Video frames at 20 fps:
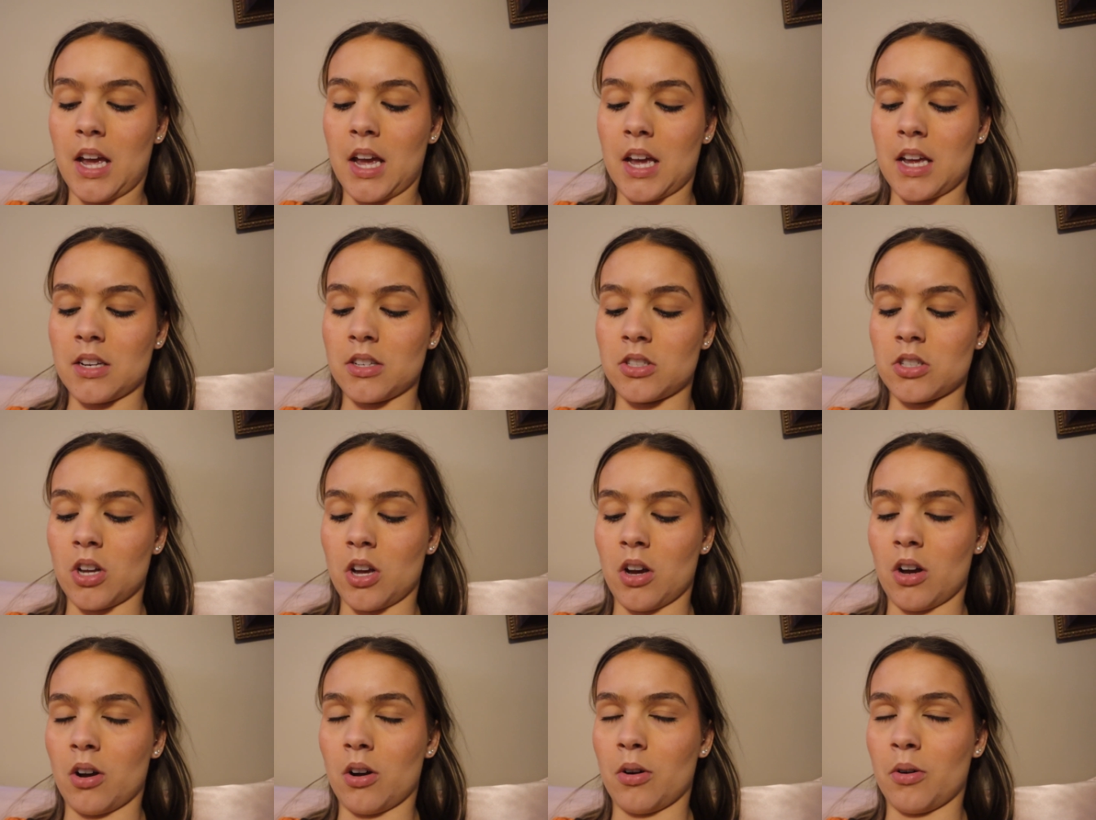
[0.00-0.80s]
And
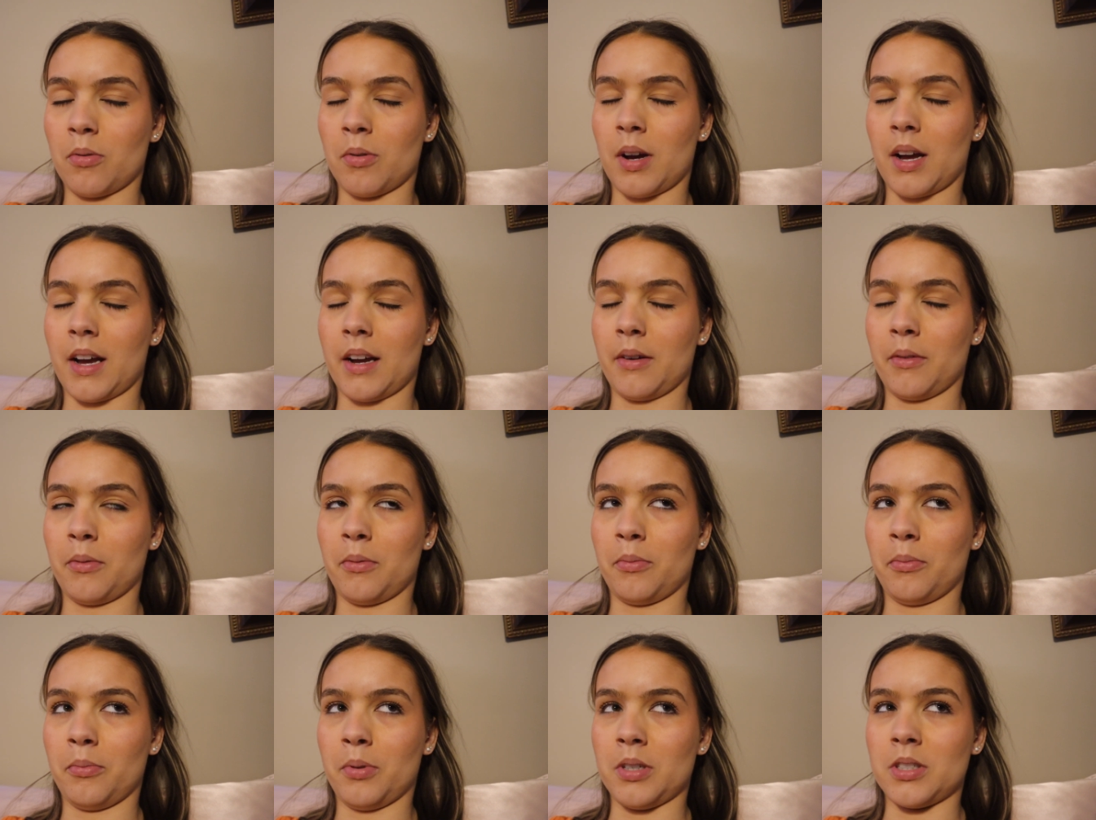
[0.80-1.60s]
so I
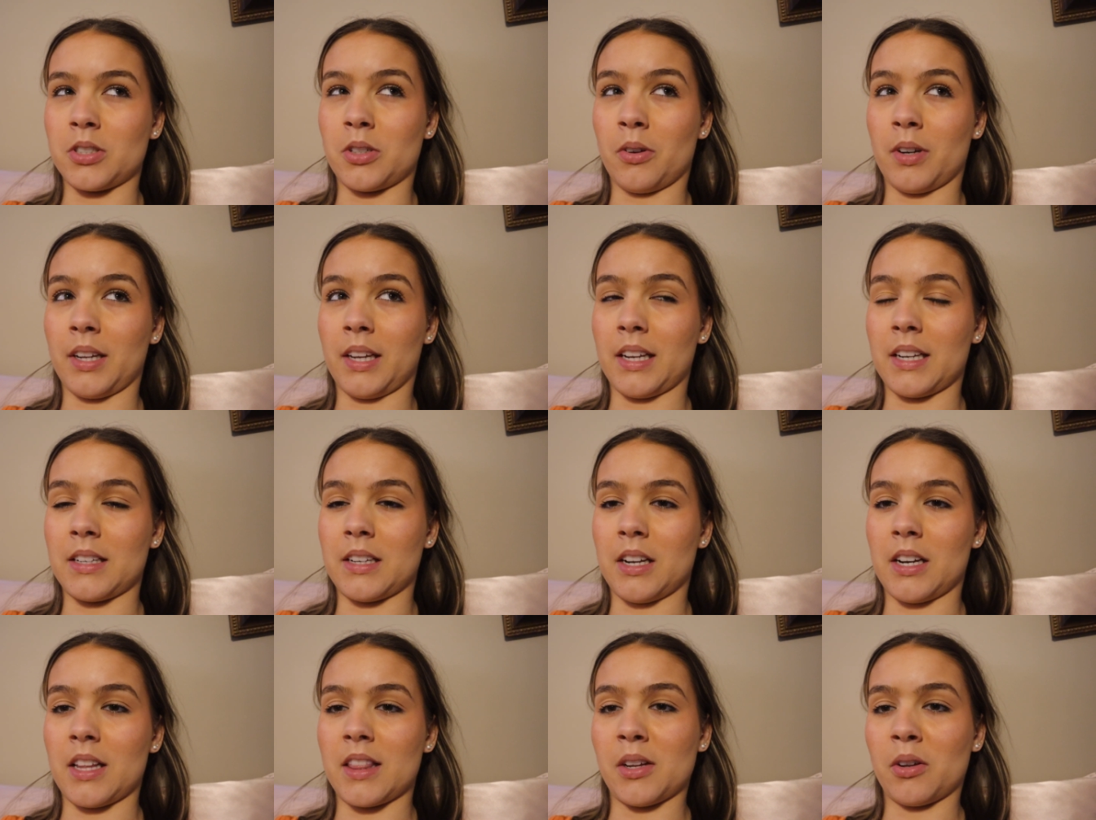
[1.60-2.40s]
was going to get it
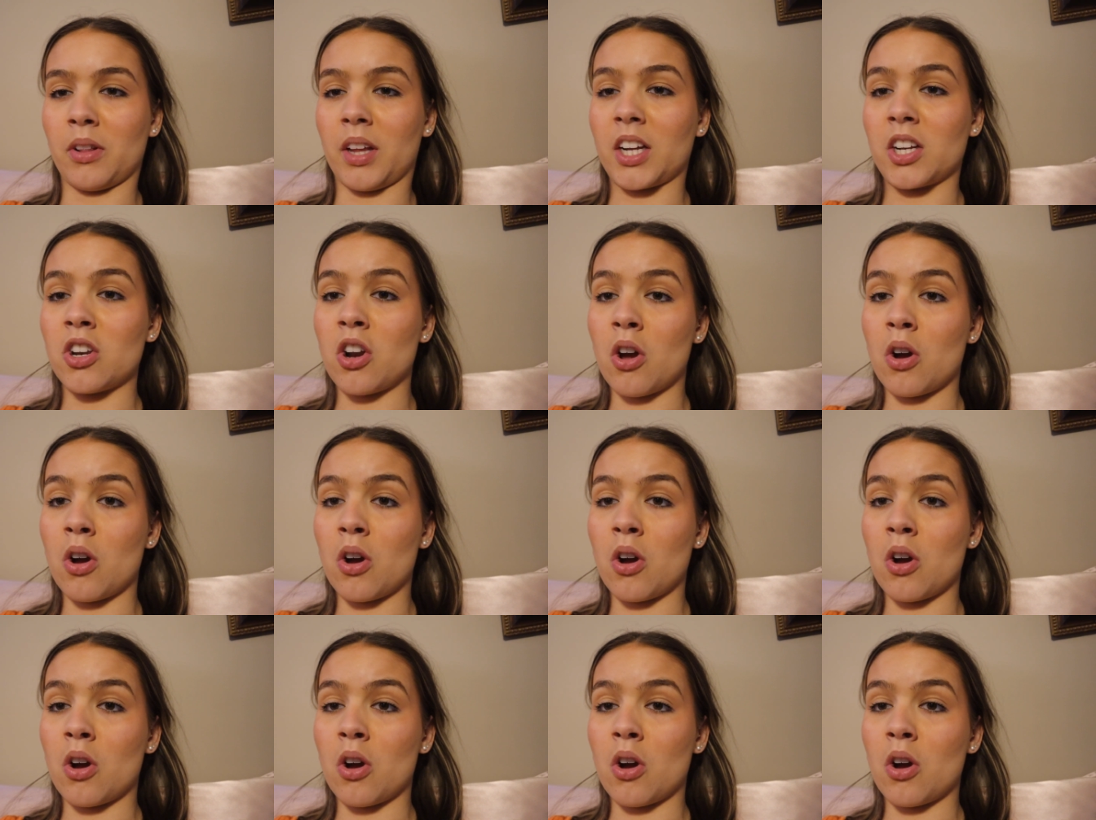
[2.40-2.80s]
done and they're like,